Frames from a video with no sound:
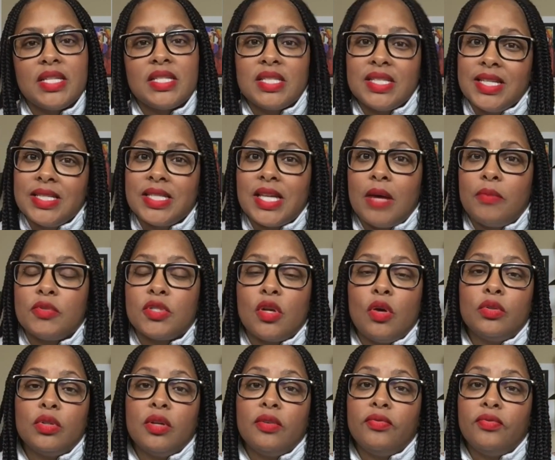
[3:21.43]
since I was on
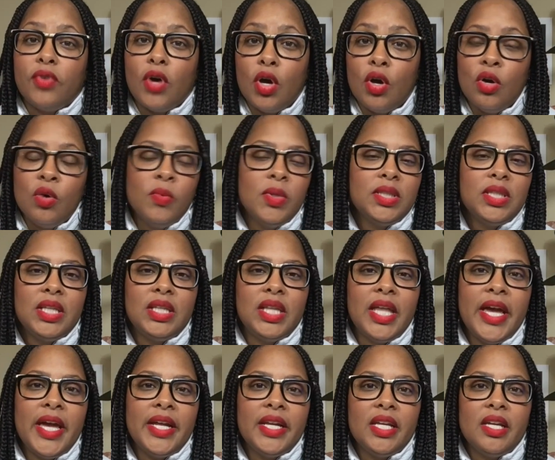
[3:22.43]
the phone with the
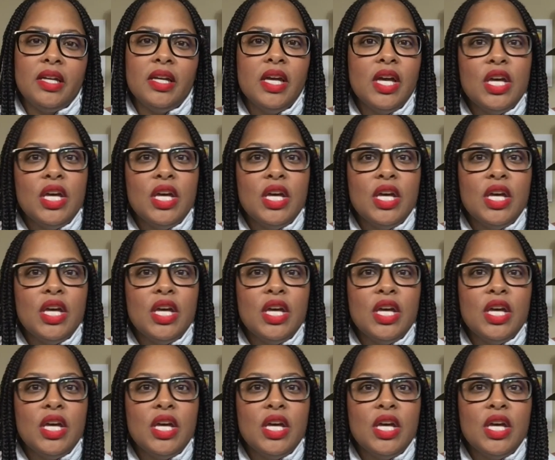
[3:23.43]
lady,